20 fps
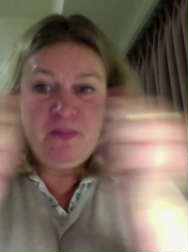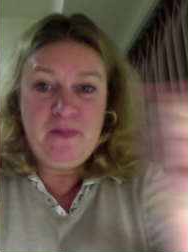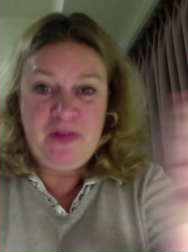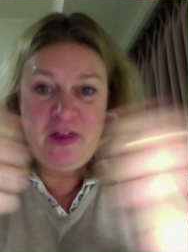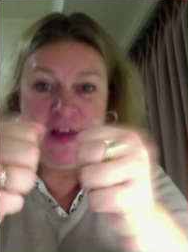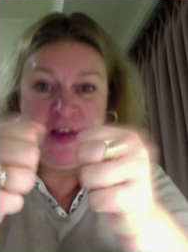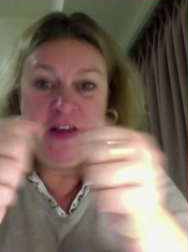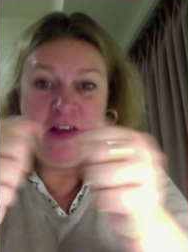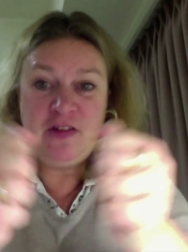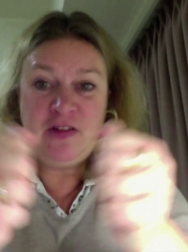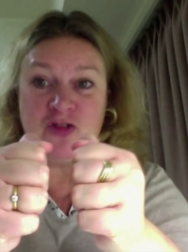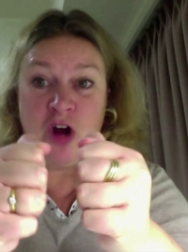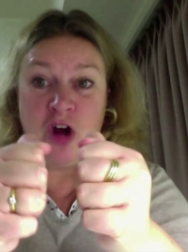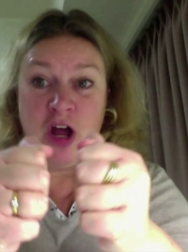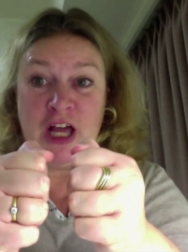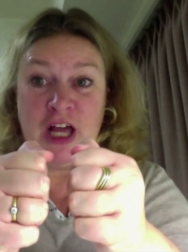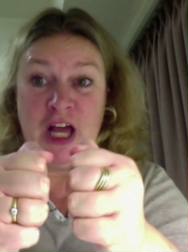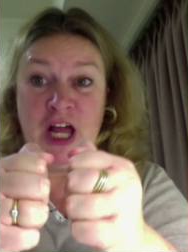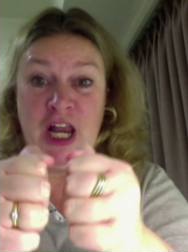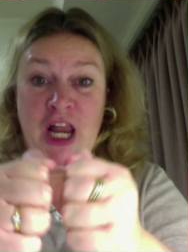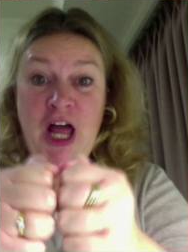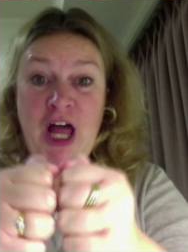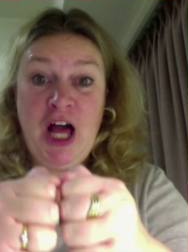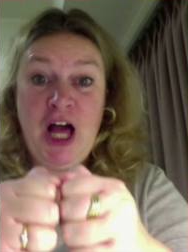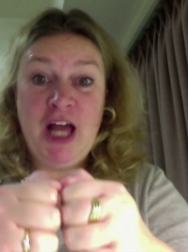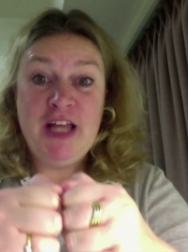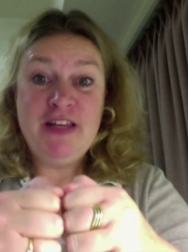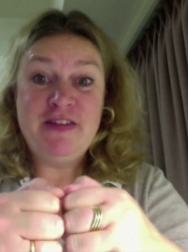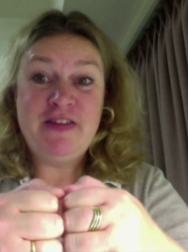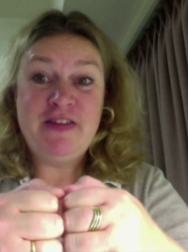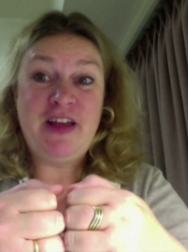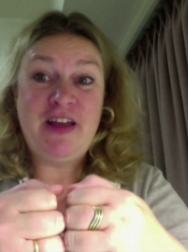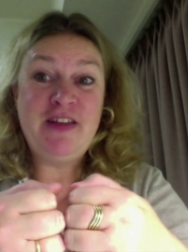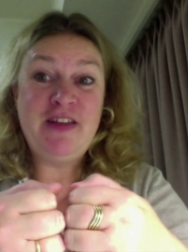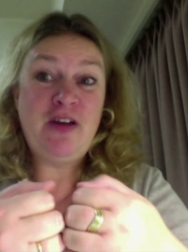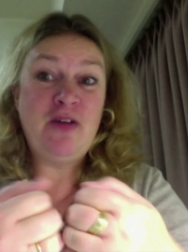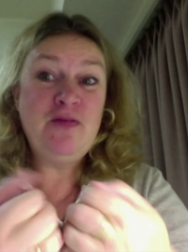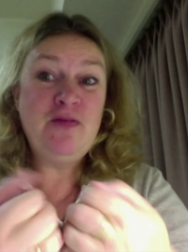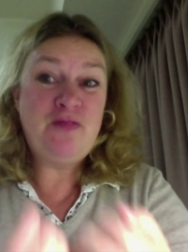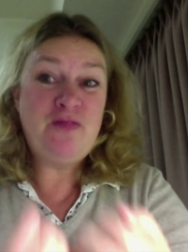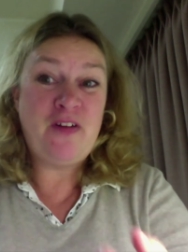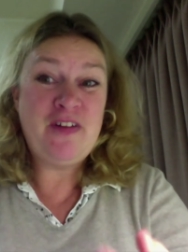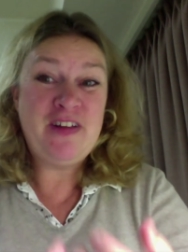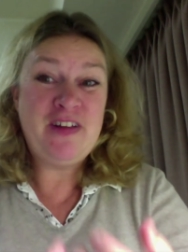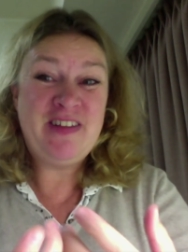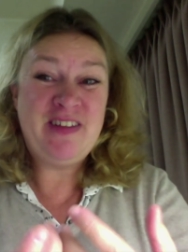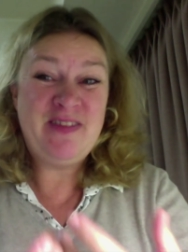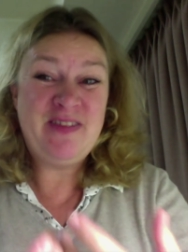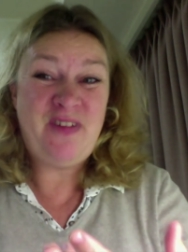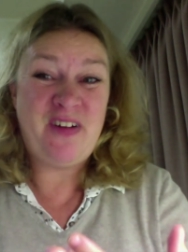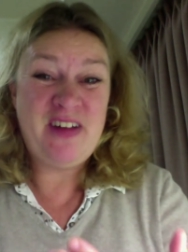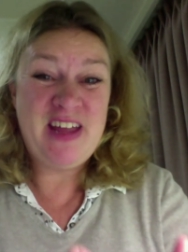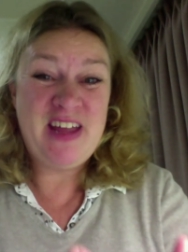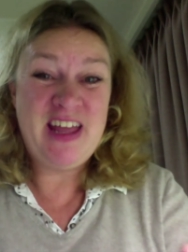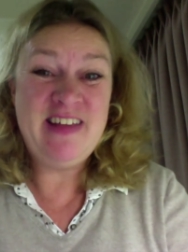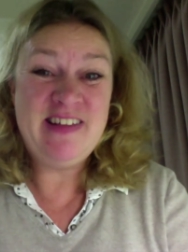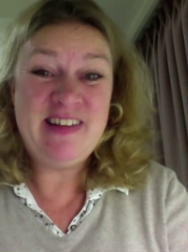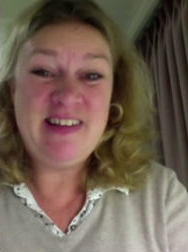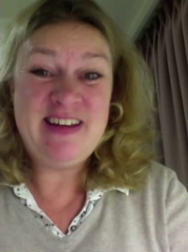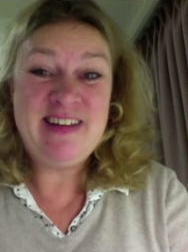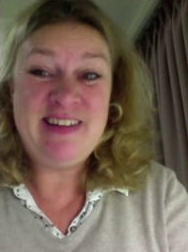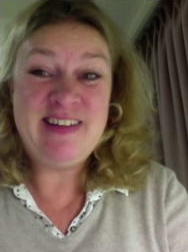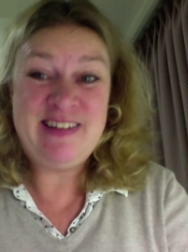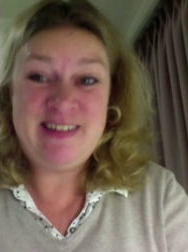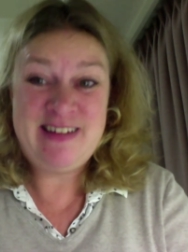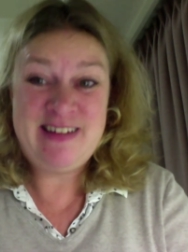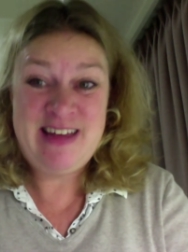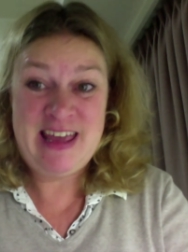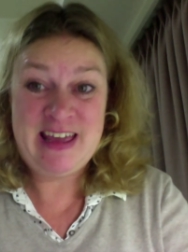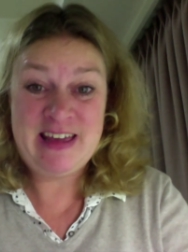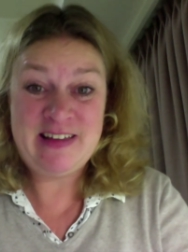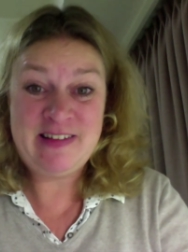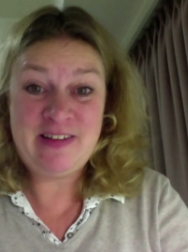things try and collide, they don't very very easily stick.